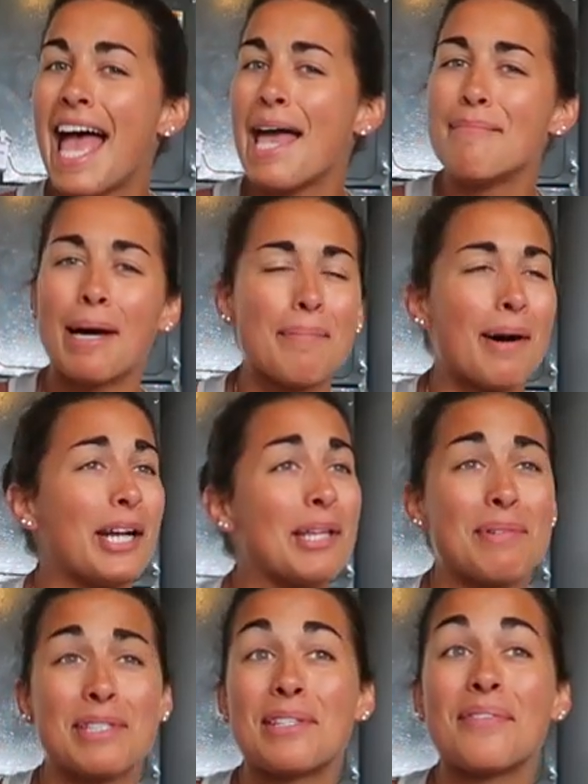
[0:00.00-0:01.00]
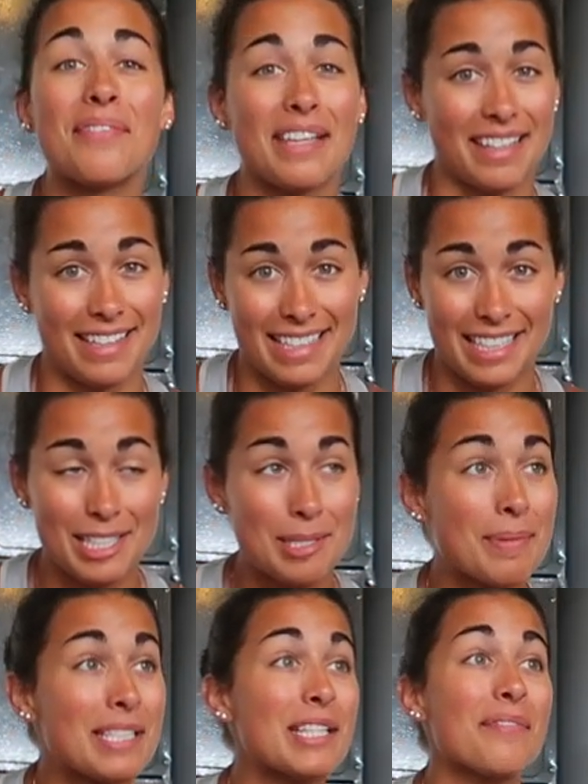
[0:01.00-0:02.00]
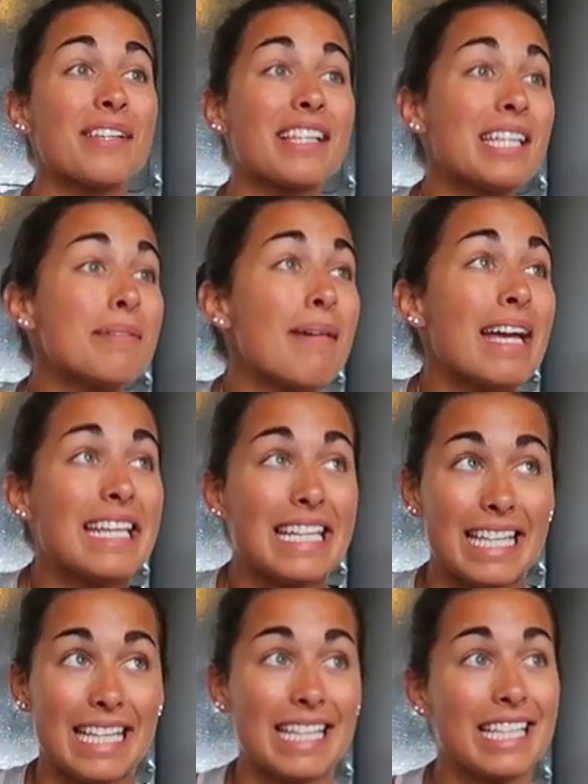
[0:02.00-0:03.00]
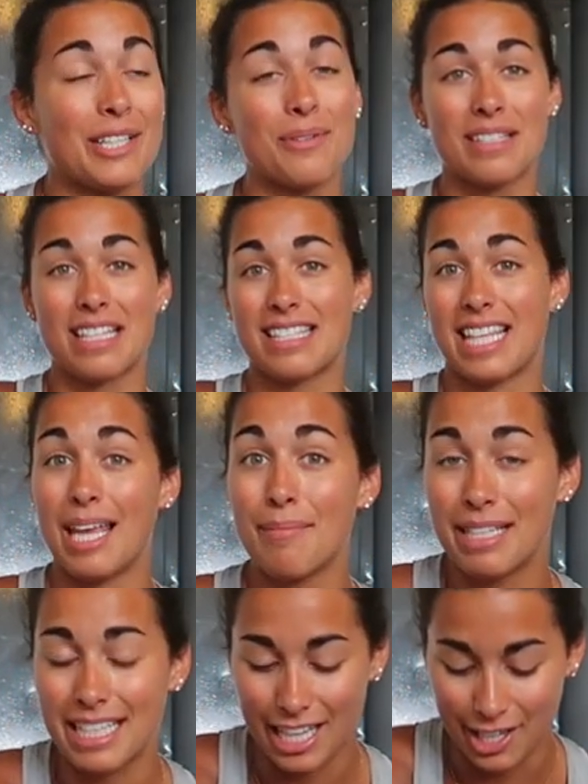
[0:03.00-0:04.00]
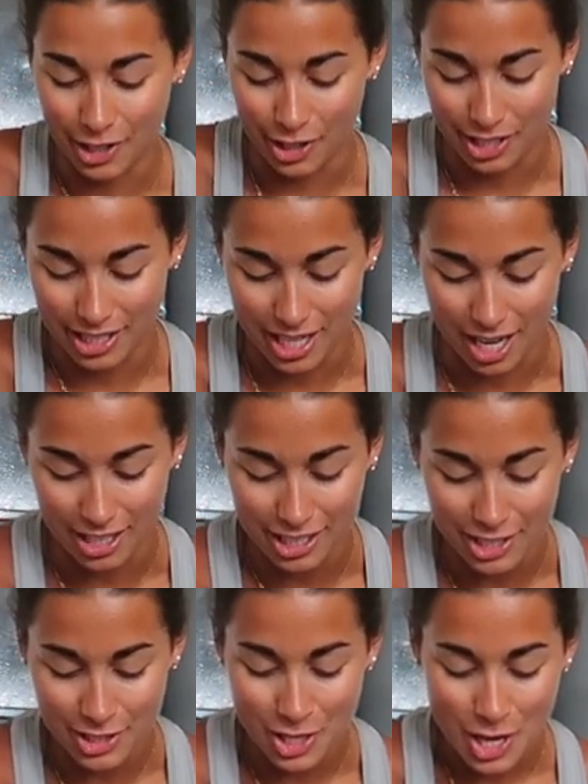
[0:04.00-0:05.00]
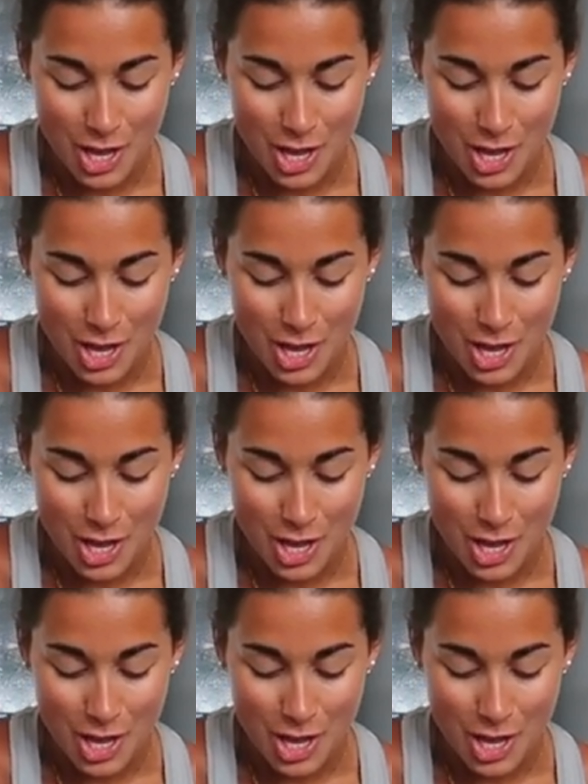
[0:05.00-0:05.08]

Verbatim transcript: and my body was feeling it, specifically my knee, and it was the same knee that I hurt in college.